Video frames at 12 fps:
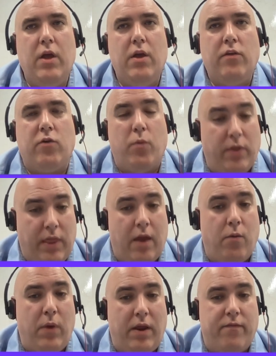So
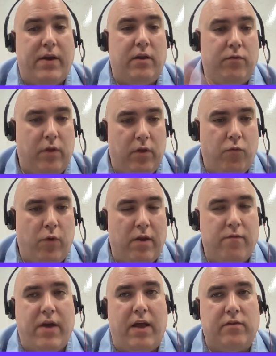then we effectively
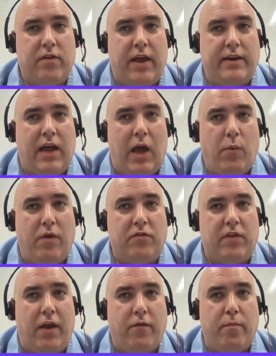reinvest that time we
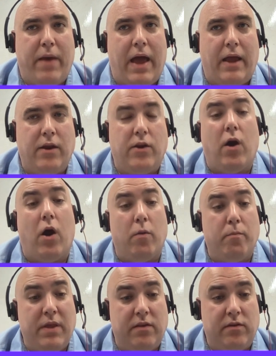saved back into our
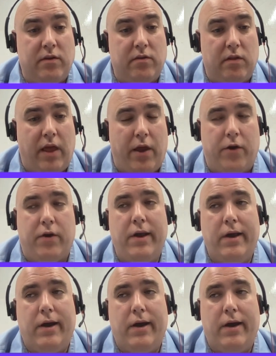business layer,